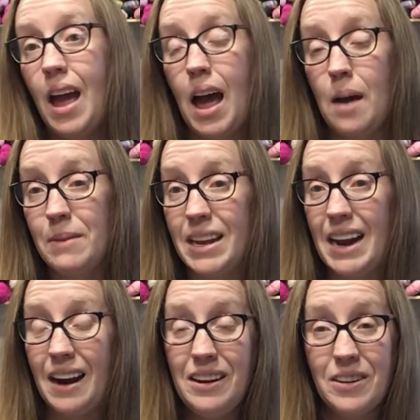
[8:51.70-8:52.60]
I'm going to get
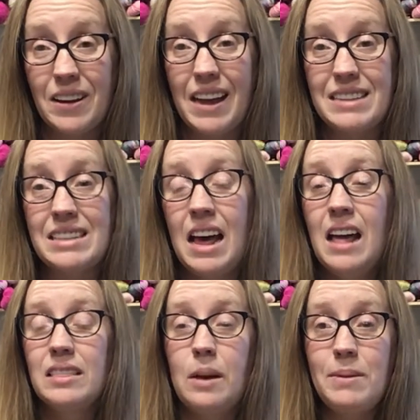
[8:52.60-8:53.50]
out of here, guys.
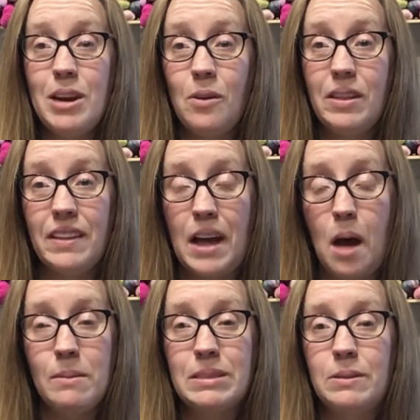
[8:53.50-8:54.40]
Let me know in the
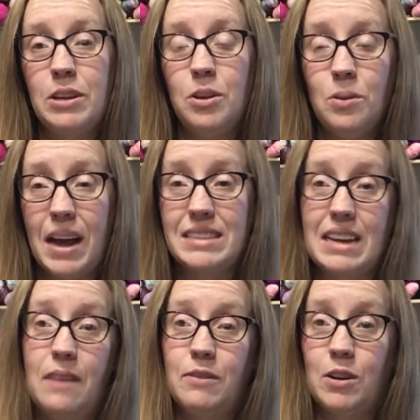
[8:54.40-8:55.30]
comments what you guys
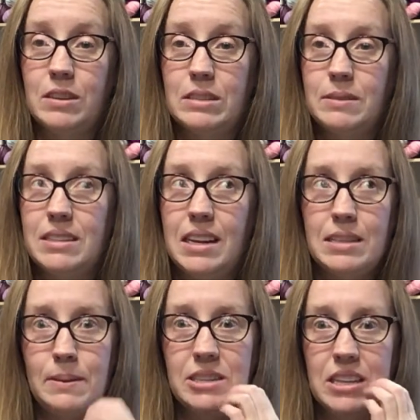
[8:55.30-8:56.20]
got for Christmas,
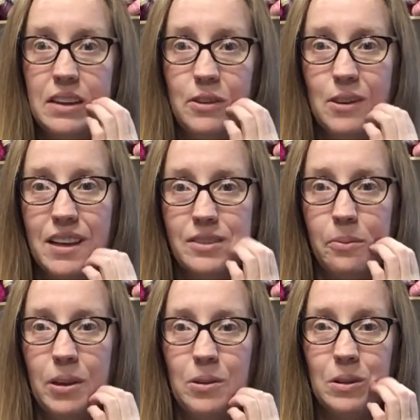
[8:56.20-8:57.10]
especially if you got
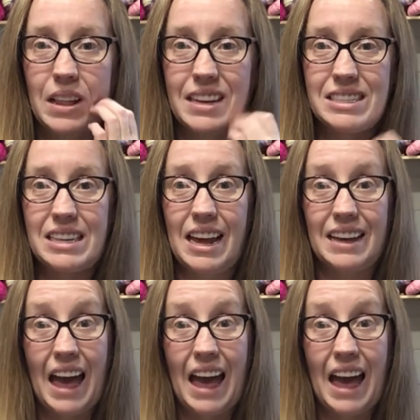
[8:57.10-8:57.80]
something cool like a snake.